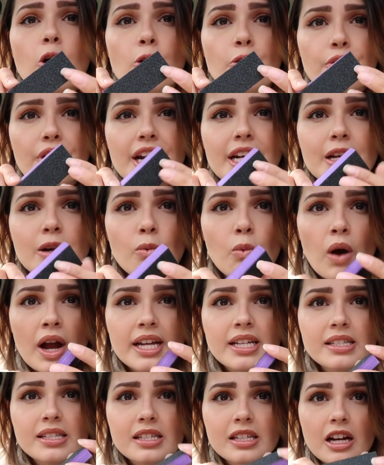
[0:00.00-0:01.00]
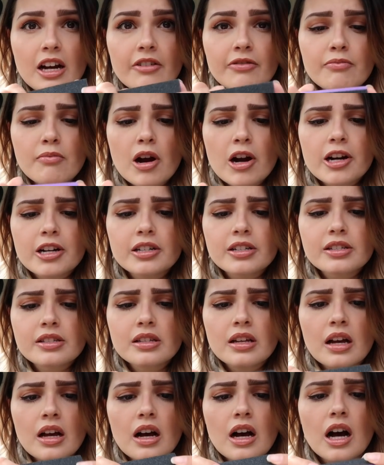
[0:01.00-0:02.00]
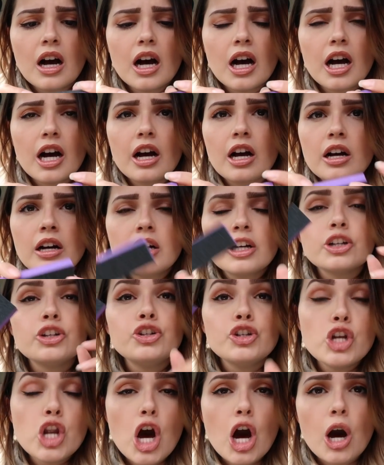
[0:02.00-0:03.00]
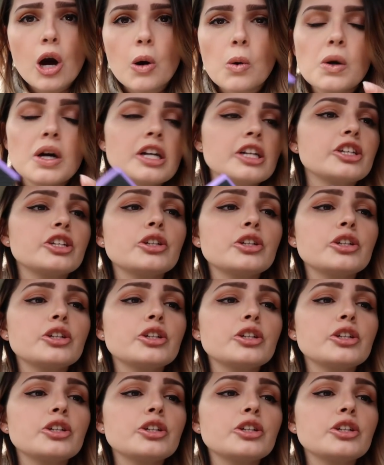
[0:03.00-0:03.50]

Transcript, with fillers: already white scuff marks, uh, no.